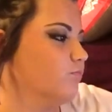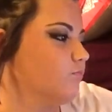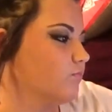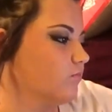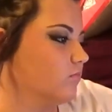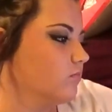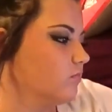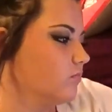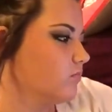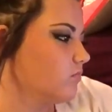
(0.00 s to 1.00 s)

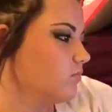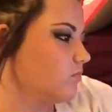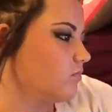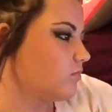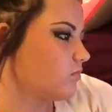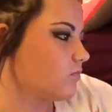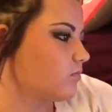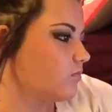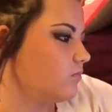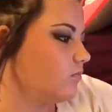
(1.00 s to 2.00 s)
Nobody speaks.